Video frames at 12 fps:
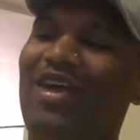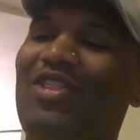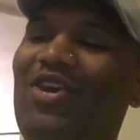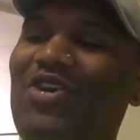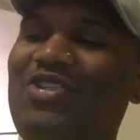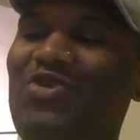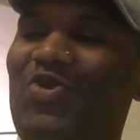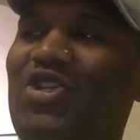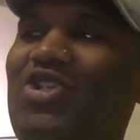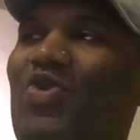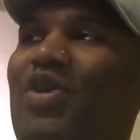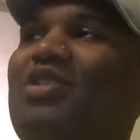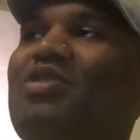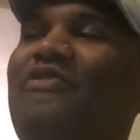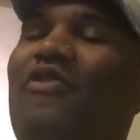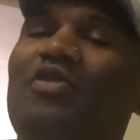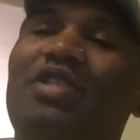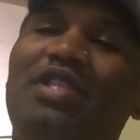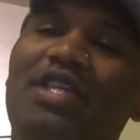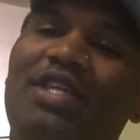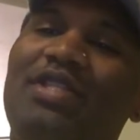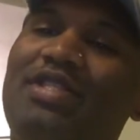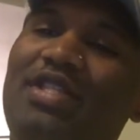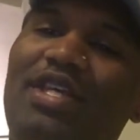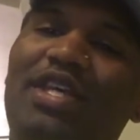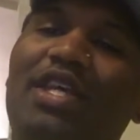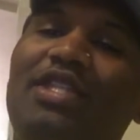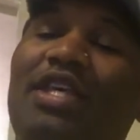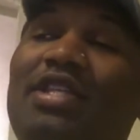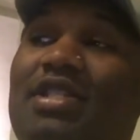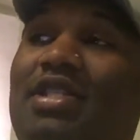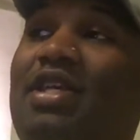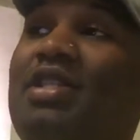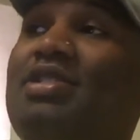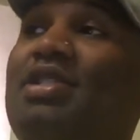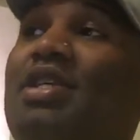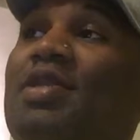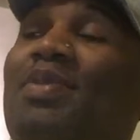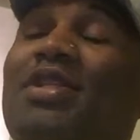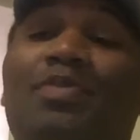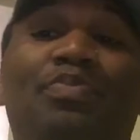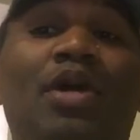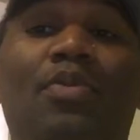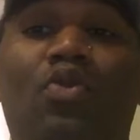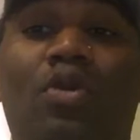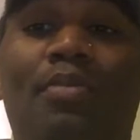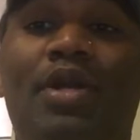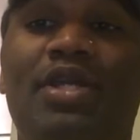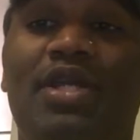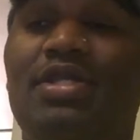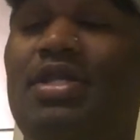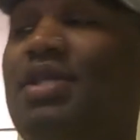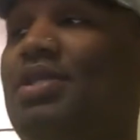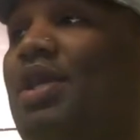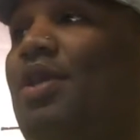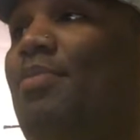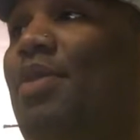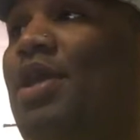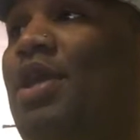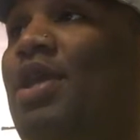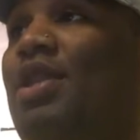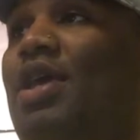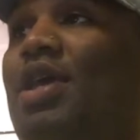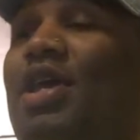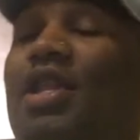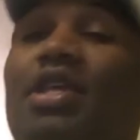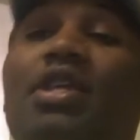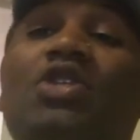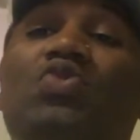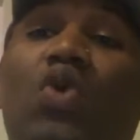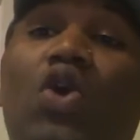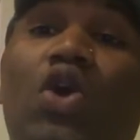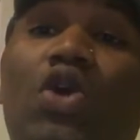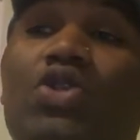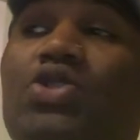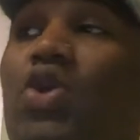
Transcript: Long story short, he's on the phone with the DNC. He thinks the DNC is about to pump more money into his campaign, and he's wrong.